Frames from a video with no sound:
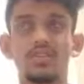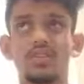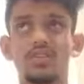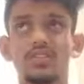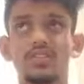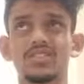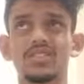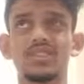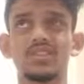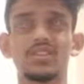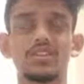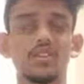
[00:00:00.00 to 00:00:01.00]
occurs
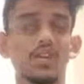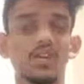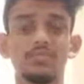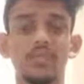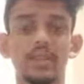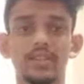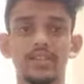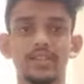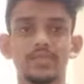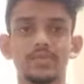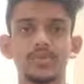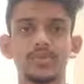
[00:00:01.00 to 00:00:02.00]
an arithmetic
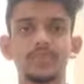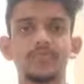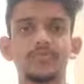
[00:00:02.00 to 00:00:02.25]
exception.